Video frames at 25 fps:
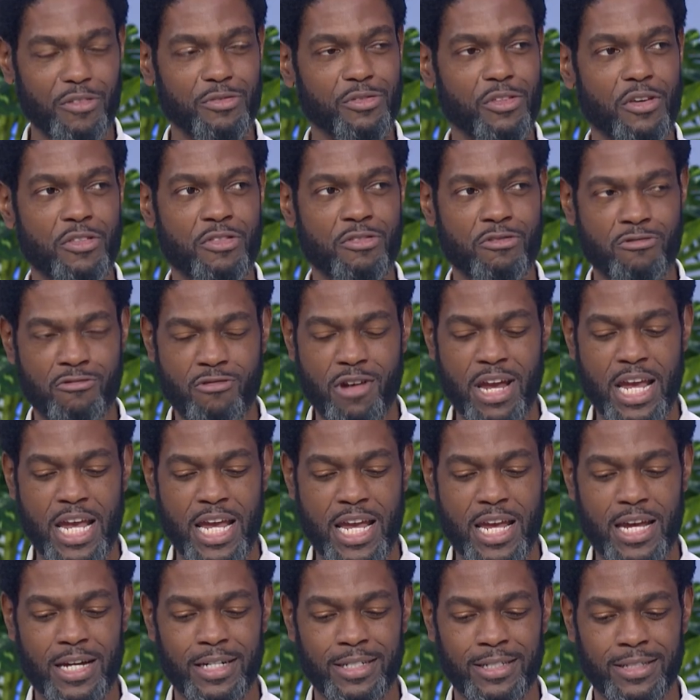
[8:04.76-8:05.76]
After
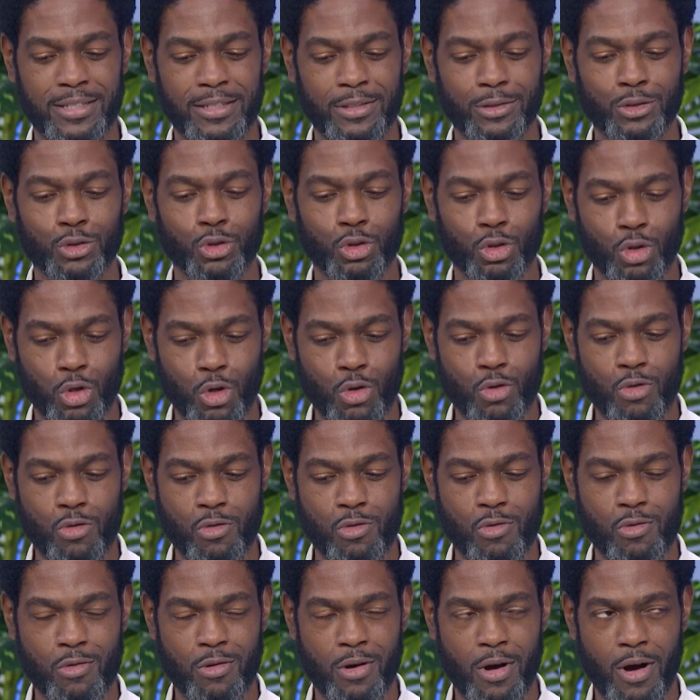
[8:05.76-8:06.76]
3,
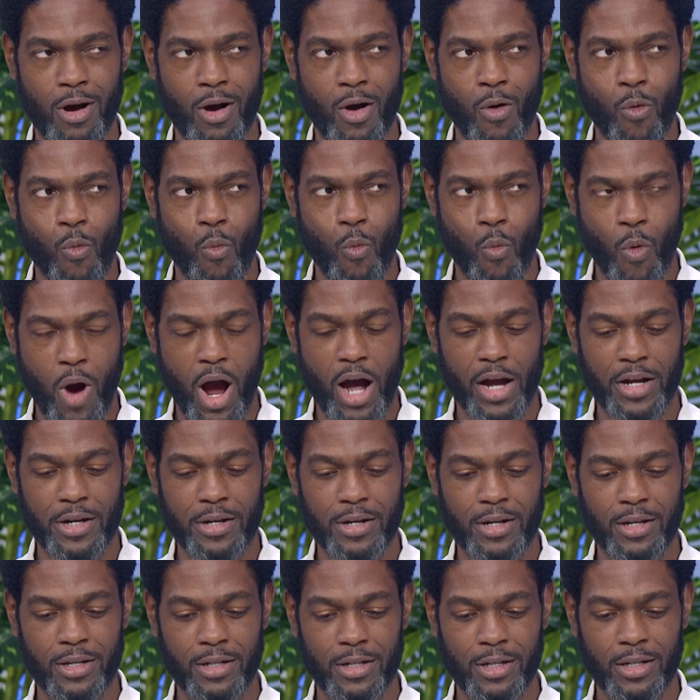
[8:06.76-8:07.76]
2,
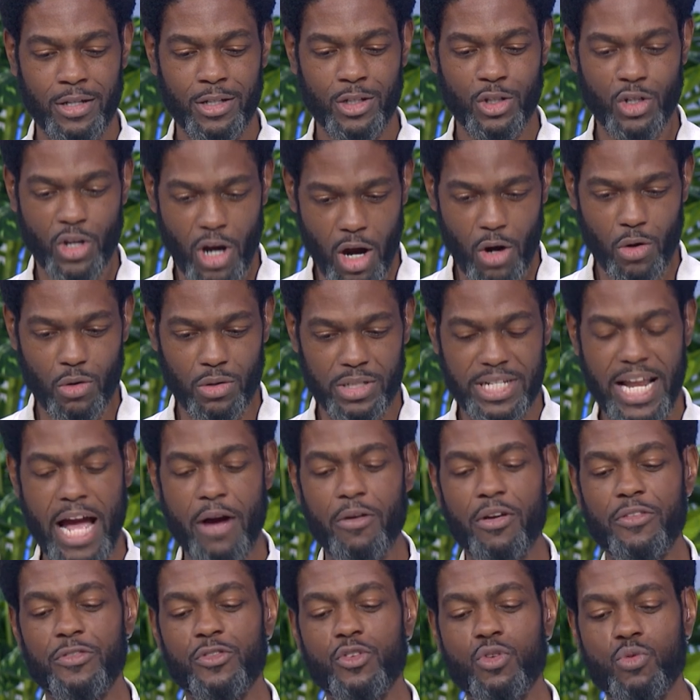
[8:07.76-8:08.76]
1, go. Now,
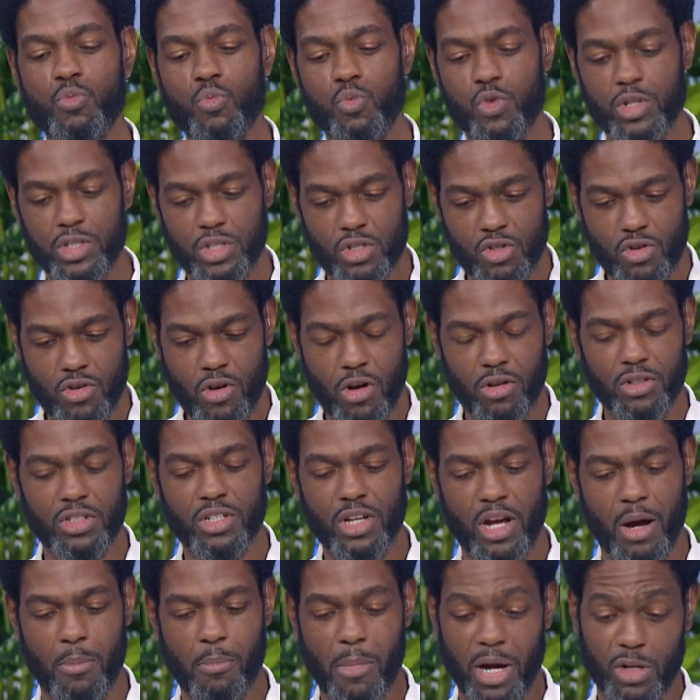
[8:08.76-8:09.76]
if you was not
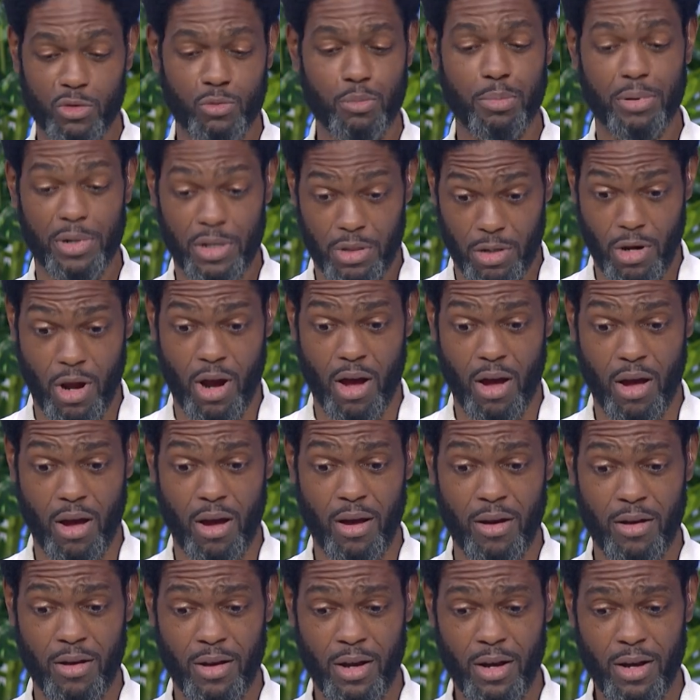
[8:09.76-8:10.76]
a
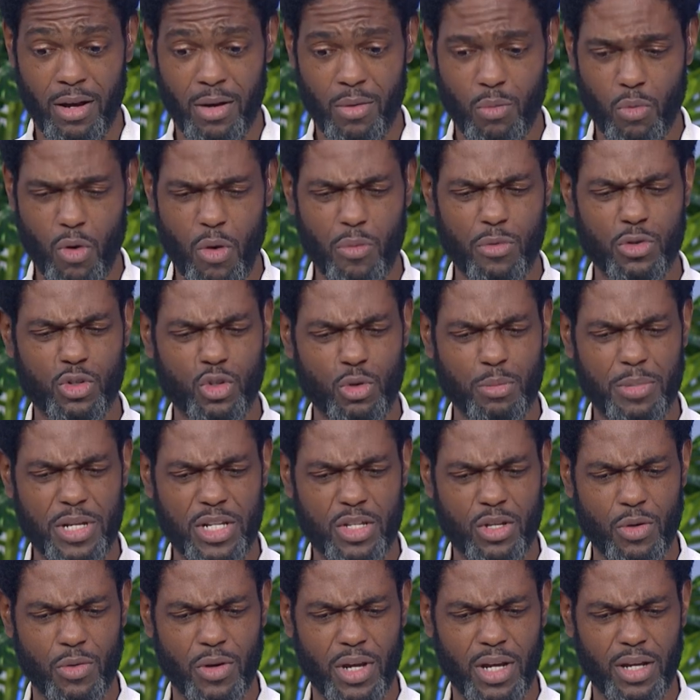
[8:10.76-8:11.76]
mumpreneur, what would you be
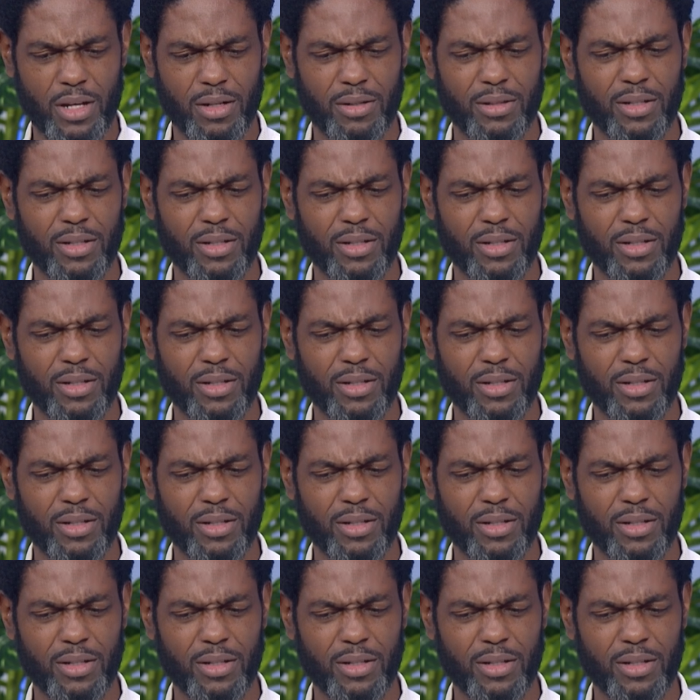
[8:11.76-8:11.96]
doing?